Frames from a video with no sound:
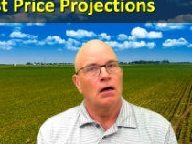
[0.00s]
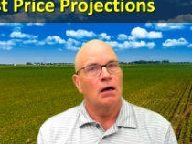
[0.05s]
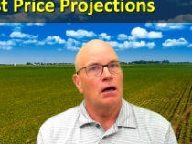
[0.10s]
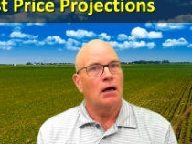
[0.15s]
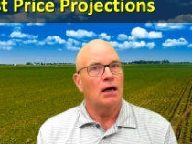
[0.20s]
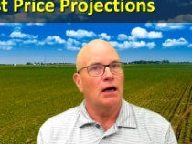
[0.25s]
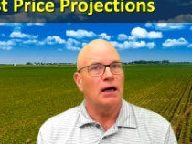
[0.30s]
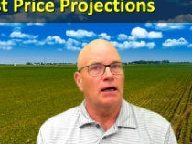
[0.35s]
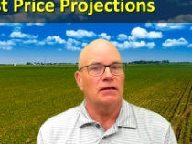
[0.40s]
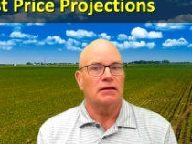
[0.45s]

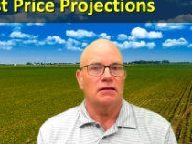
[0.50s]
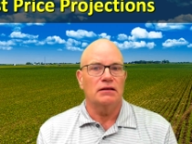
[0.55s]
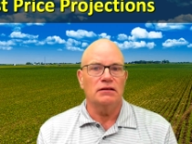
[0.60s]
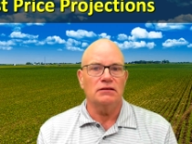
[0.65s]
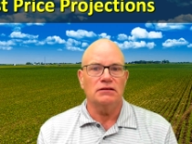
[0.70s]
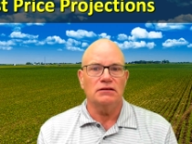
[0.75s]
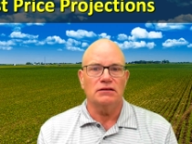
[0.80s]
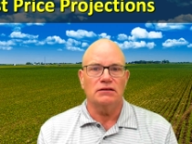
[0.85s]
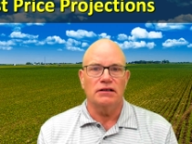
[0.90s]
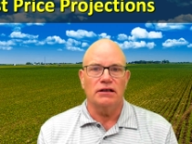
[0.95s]
All right,
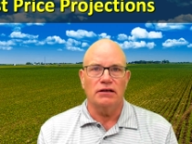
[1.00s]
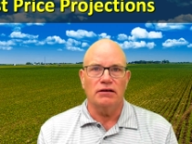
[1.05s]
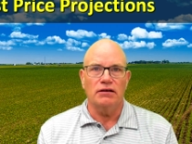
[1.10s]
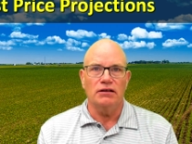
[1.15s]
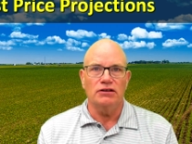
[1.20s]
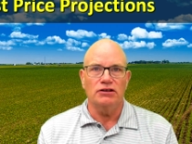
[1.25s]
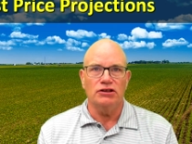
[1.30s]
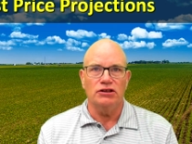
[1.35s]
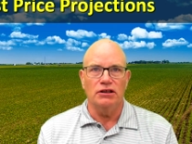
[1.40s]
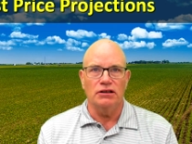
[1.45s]
this is
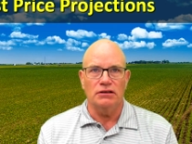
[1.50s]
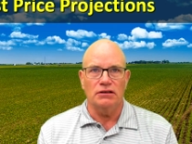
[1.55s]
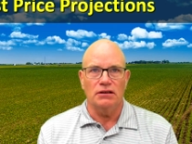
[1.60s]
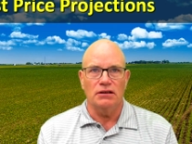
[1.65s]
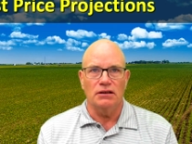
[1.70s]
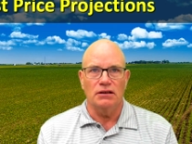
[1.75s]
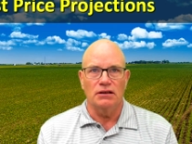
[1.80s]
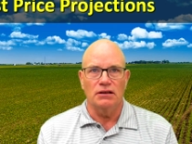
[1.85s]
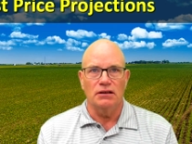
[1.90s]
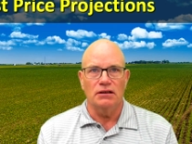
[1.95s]
Gary
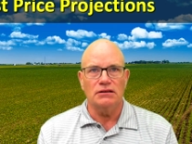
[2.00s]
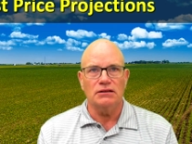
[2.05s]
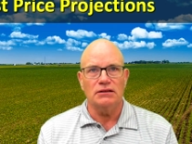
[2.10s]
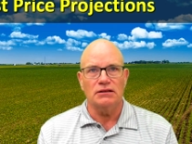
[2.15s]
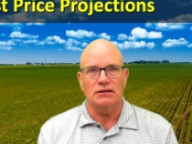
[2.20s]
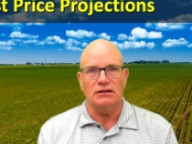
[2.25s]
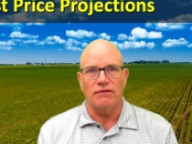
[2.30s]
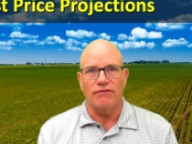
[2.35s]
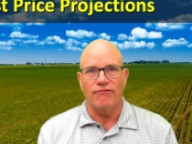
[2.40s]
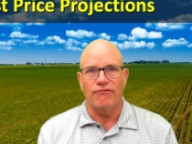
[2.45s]
Schnitkey, and this
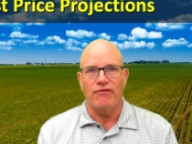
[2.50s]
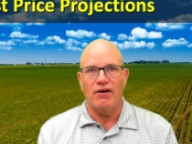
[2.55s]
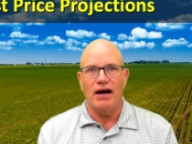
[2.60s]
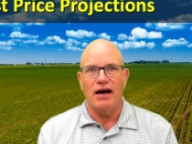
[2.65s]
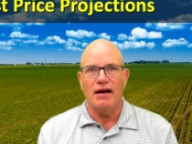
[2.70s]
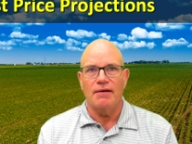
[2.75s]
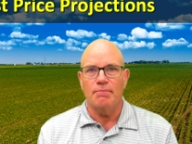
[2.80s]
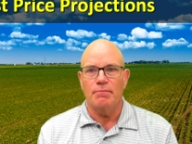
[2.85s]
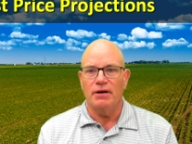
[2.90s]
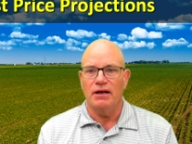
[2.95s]
is a
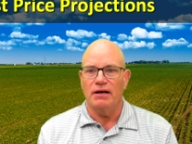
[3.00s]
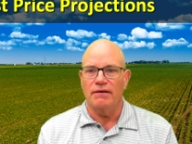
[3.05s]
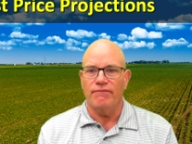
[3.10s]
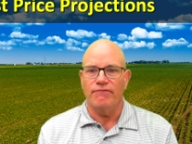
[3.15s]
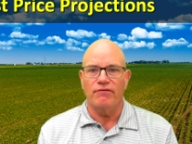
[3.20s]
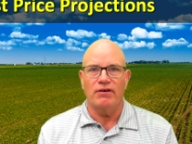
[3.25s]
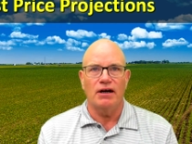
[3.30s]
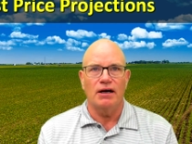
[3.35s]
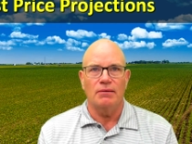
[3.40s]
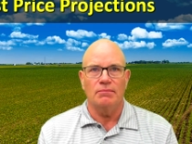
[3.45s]
five-minute
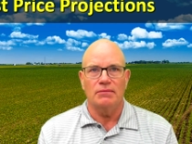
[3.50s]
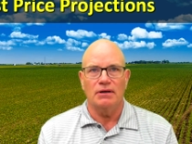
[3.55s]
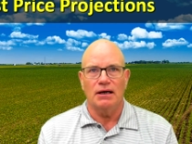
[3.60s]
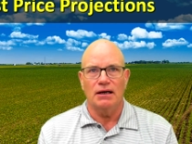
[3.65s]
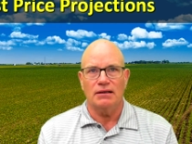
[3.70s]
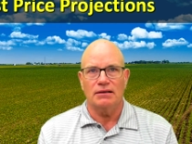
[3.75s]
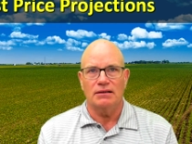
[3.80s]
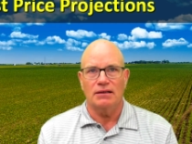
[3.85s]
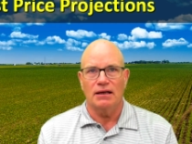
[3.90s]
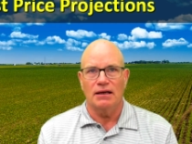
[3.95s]

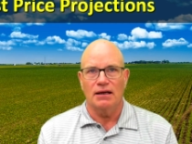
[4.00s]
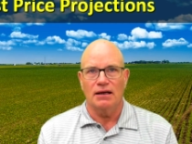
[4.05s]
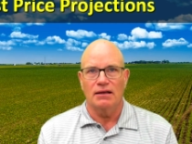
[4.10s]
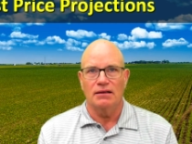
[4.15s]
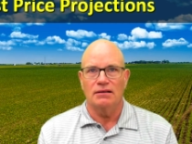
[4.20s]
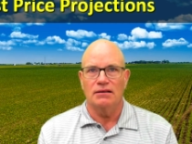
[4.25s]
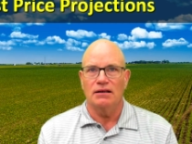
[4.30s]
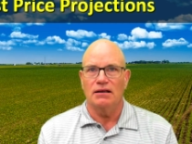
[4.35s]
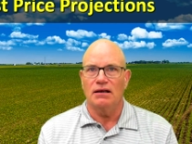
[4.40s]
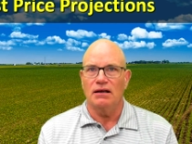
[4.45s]
FarmDoc
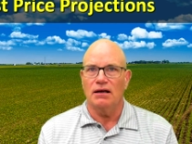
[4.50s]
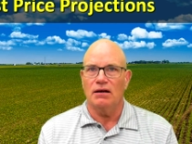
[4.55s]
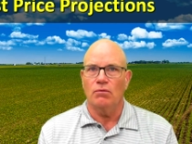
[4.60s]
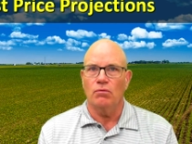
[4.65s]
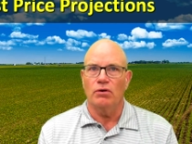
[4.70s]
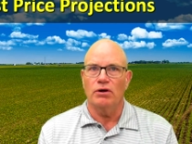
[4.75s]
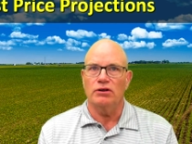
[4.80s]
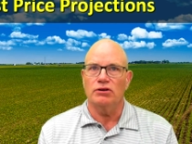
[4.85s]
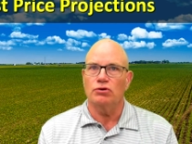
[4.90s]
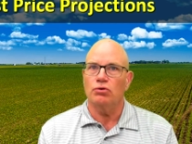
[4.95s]
Daily
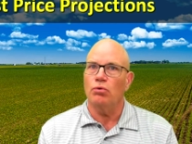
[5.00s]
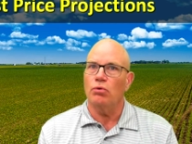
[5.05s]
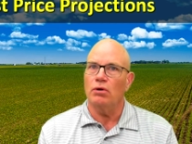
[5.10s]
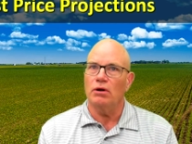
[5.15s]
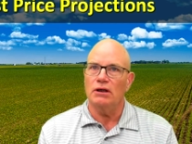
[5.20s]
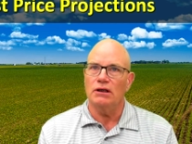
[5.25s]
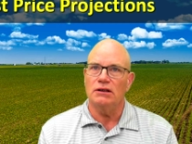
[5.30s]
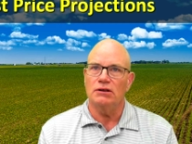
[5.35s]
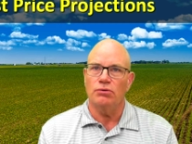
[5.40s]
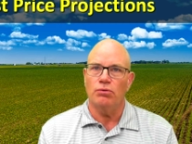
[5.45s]
dealing with
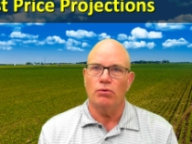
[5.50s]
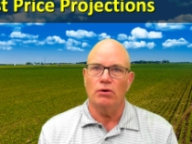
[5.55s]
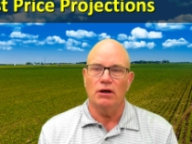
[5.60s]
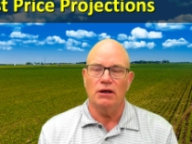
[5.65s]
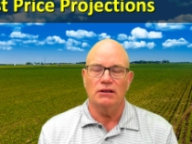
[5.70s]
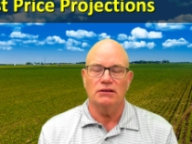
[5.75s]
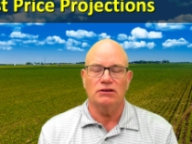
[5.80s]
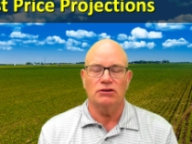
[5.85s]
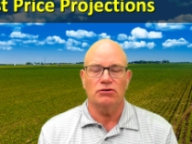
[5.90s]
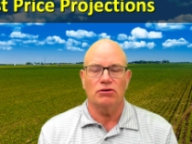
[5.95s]
twenty
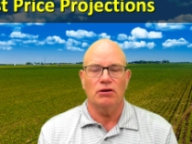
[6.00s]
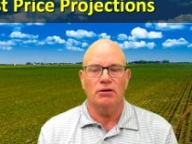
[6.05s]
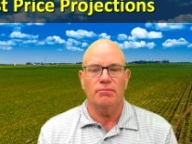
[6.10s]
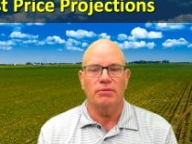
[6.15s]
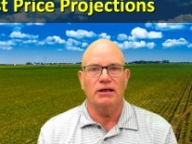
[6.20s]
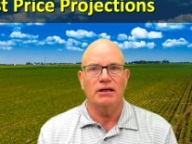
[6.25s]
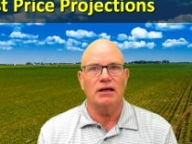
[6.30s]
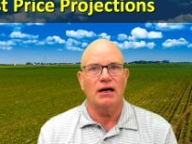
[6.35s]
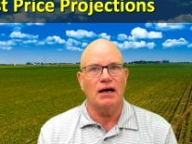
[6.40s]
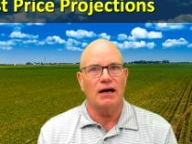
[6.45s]
twenty soybean